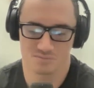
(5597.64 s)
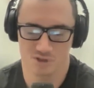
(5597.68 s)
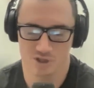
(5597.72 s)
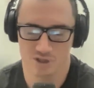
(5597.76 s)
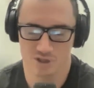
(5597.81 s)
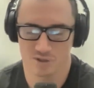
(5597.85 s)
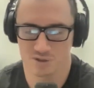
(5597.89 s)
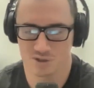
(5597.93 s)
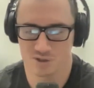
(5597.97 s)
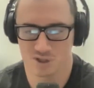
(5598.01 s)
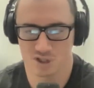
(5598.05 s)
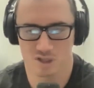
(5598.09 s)

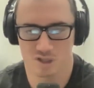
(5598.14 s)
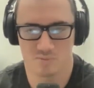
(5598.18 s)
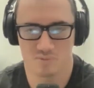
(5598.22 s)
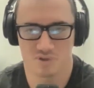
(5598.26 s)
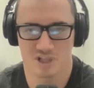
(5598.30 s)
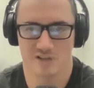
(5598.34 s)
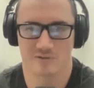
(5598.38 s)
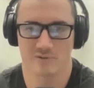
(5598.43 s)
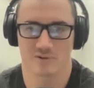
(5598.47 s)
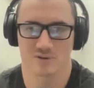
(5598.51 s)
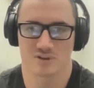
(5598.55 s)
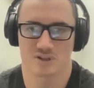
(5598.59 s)
YouTube,
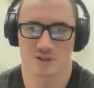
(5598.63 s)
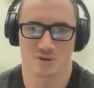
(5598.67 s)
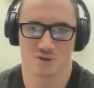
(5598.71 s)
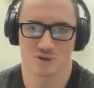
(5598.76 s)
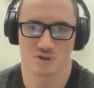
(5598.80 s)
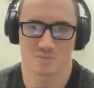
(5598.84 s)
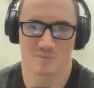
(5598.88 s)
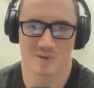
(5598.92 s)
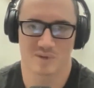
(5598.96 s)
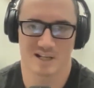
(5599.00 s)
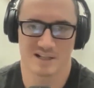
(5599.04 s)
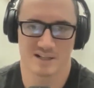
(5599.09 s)
general
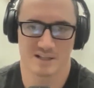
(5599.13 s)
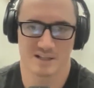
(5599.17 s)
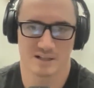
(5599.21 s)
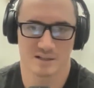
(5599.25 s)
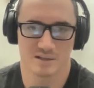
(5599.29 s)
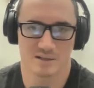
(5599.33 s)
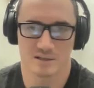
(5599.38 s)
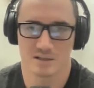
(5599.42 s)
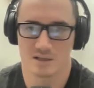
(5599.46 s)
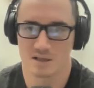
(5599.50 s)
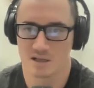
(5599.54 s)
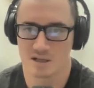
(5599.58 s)
social
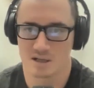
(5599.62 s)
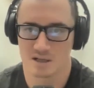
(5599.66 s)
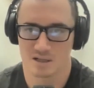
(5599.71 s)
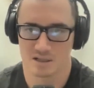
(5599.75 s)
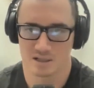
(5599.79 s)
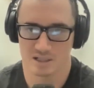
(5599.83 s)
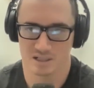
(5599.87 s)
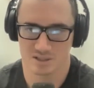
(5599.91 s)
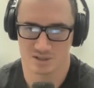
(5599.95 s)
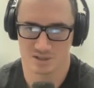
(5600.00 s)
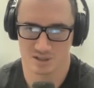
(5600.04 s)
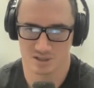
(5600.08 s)
media,
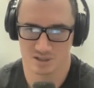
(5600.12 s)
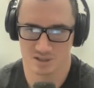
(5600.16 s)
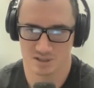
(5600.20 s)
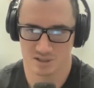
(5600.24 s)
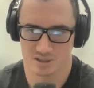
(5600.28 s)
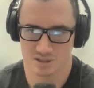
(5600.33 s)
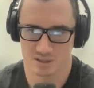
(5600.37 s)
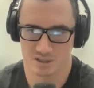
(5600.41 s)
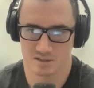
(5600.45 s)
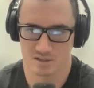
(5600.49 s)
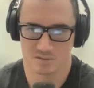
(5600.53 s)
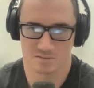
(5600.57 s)
is just
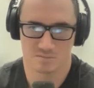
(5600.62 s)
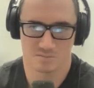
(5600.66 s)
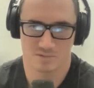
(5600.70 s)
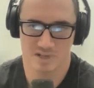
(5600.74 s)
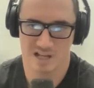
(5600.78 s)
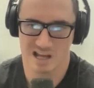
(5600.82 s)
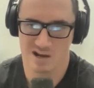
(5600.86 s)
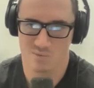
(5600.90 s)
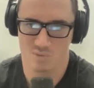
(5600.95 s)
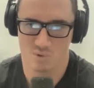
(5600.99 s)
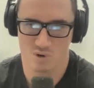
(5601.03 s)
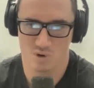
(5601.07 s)
to
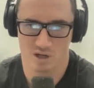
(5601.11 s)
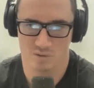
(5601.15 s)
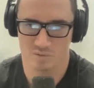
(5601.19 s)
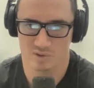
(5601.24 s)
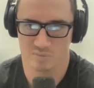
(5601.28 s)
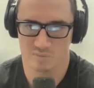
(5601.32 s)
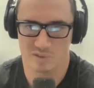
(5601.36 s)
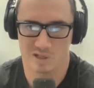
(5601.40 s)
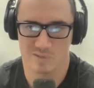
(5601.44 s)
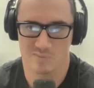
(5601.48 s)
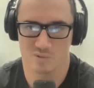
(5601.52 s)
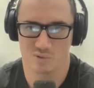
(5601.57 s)
network
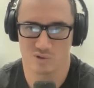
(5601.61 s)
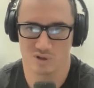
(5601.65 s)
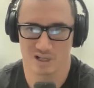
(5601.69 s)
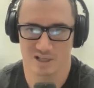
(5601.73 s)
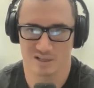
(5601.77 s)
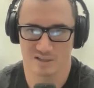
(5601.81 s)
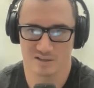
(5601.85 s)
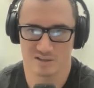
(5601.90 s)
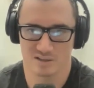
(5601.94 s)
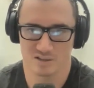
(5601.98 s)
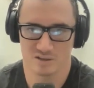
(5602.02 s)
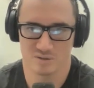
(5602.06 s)
with people
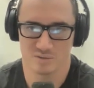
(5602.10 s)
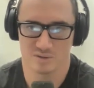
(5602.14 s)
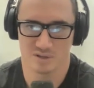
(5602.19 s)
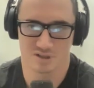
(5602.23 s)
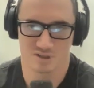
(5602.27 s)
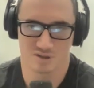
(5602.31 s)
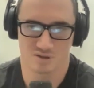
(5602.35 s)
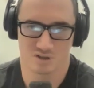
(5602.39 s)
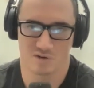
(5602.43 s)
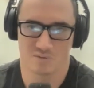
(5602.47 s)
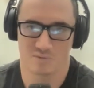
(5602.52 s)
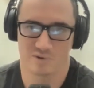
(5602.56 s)
like you and
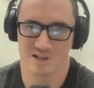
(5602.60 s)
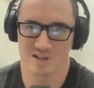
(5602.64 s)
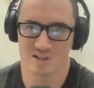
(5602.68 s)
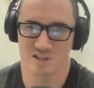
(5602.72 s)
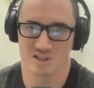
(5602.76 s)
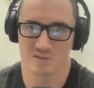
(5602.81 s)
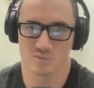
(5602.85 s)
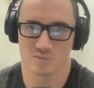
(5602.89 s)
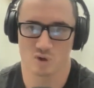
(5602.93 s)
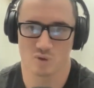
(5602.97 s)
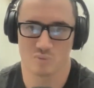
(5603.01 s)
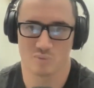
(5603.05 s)
try and reach
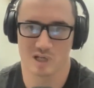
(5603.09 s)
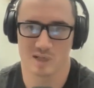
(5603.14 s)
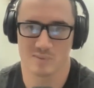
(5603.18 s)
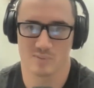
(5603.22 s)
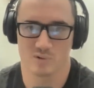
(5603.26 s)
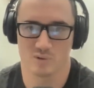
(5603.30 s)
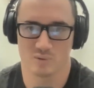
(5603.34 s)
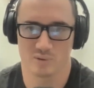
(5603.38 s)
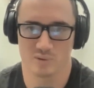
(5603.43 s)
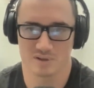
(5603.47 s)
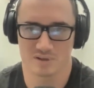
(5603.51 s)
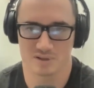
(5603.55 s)
some more
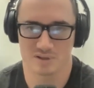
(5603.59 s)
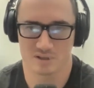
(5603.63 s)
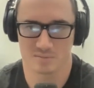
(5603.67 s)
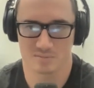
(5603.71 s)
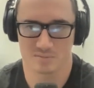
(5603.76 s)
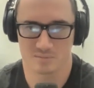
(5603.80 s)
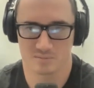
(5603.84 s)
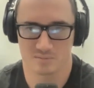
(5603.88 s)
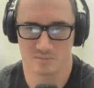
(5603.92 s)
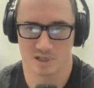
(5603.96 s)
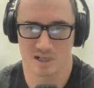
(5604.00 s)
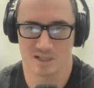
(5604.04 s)
people with
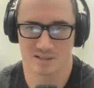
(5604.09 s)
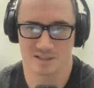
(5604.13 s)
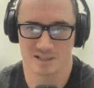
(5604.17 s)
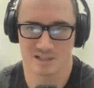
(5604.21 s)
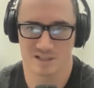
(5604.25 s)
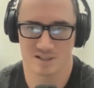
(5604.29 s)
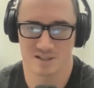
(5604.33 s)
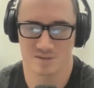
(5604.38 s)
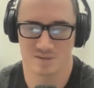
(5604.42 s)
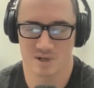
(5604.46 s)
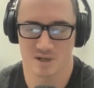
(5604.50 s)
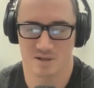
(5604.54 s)
some
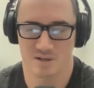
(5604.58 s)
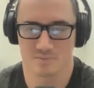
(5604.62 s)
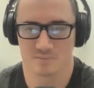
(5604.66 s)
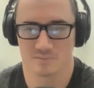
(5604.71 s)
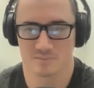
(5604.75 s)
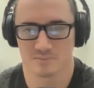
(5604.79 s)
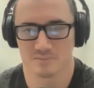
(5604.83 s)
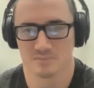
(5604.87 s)
ideas as well.